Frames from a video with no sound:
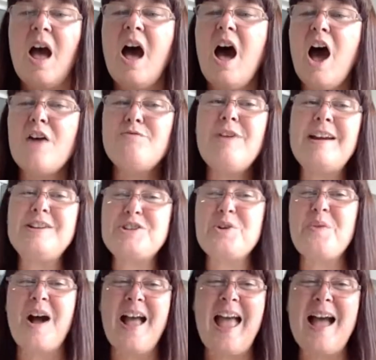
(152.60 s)
Uh,
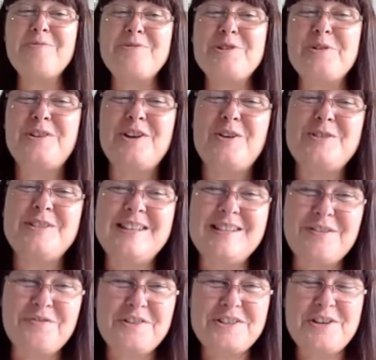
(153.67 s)
Rachel, I am doing using
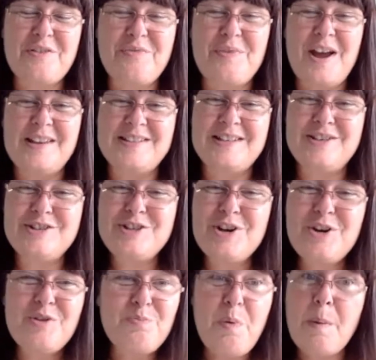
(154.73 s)
different software since
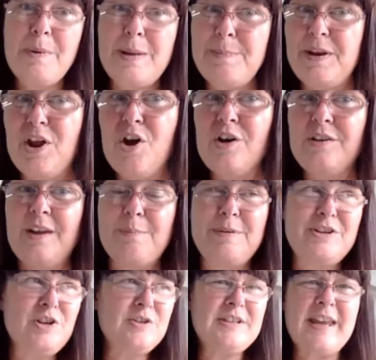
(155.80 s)
you've probably been on. I've
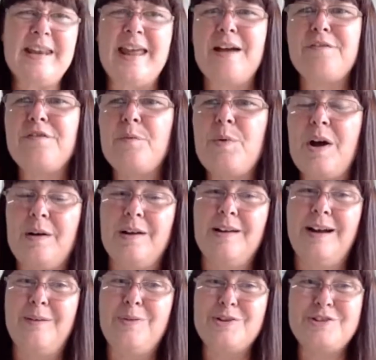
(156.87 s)
been using it now, for,
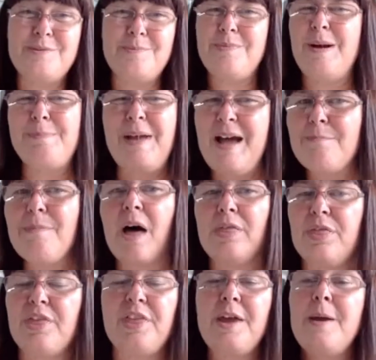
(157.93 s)
well, about a
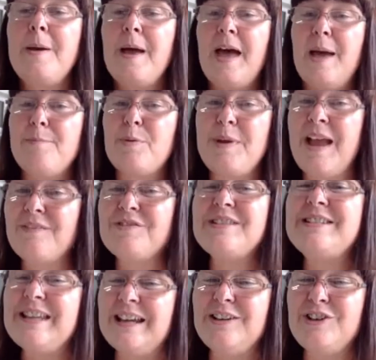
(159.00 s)
month, um, but we haven't
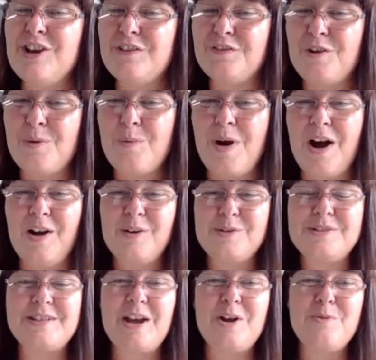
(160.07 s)
seen you for a while.
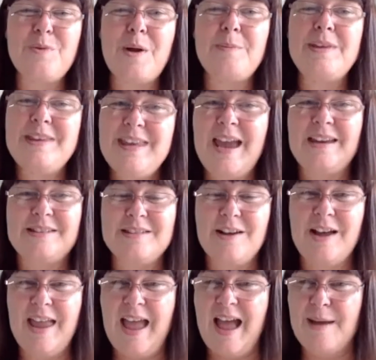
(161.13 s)
So, um, yes,
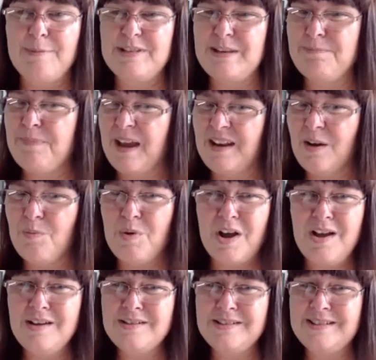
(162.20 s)
I am. Is it better,
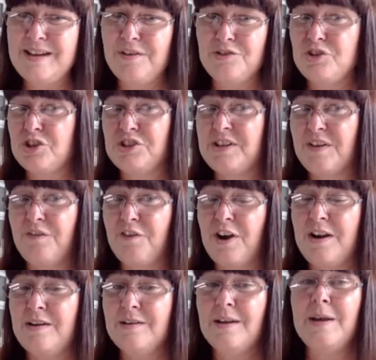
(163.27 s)
worse, di- just
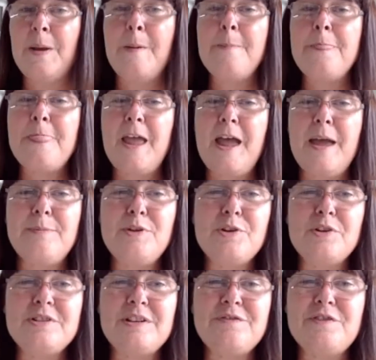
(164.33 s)
different? Um, you've
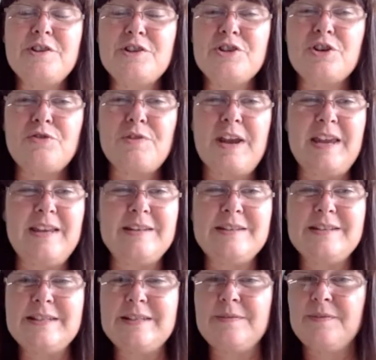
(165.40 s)
got different
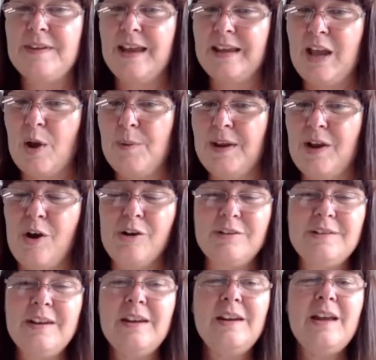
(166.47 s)
screens going
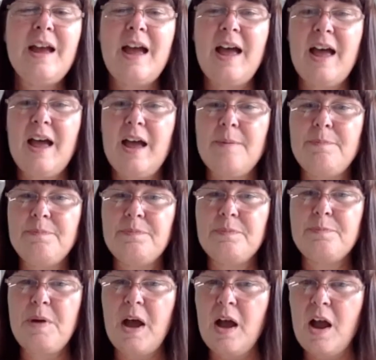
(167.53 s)
on, um,
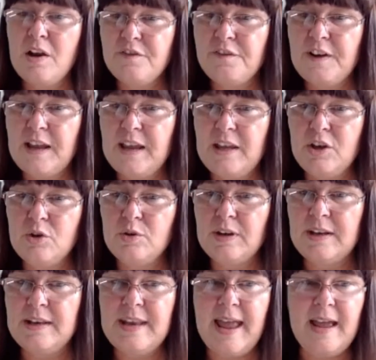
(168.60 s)
but hopefully you
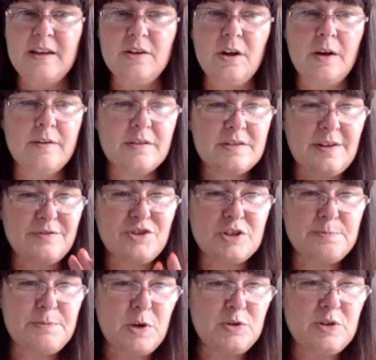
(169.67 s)
can. Oh, so I've
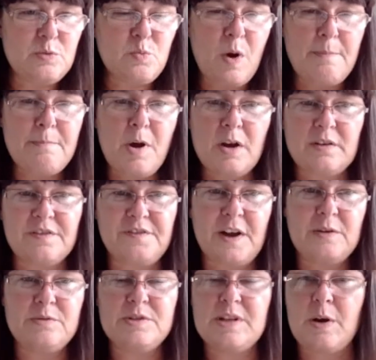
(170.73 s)
just muted one
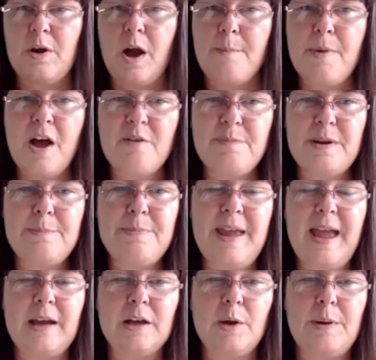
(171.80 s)
microphone, so I might have been a bit
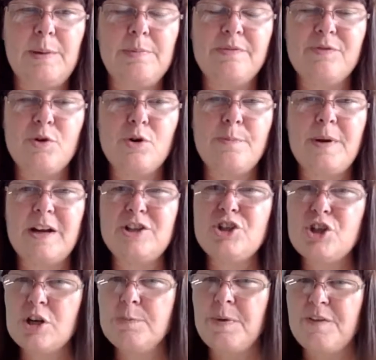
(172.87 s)
echoey before, but I
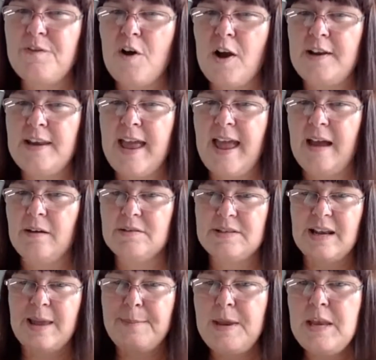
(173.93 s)
should be fine now.
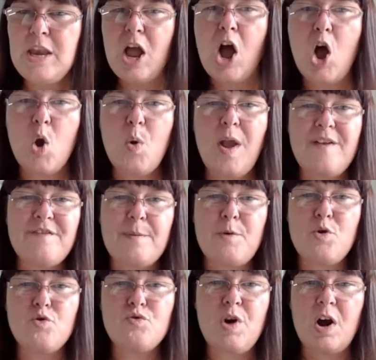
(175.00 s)
So let me know if I'm
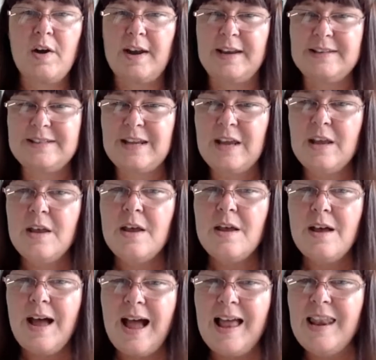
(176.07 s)
all right.
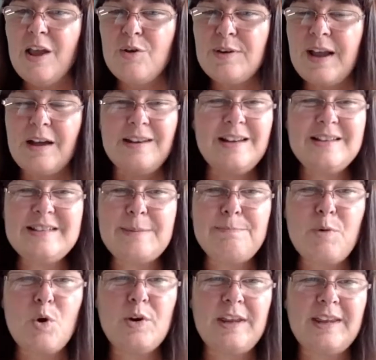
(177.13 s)
Hello, I know you said
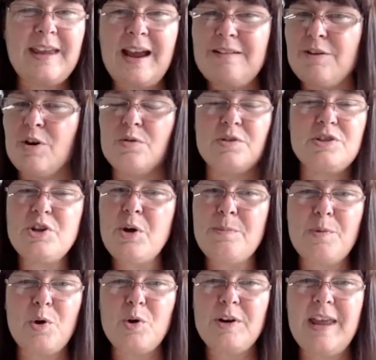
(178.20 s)
morning, Carol. It's not
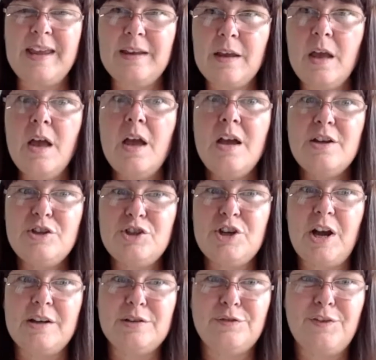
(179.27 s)
morning,
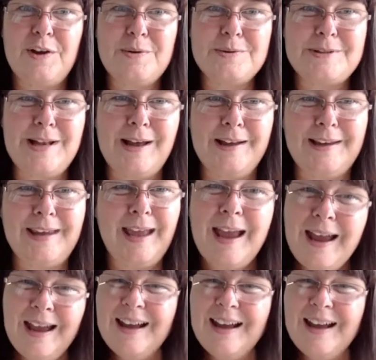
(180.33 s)
just feels like it.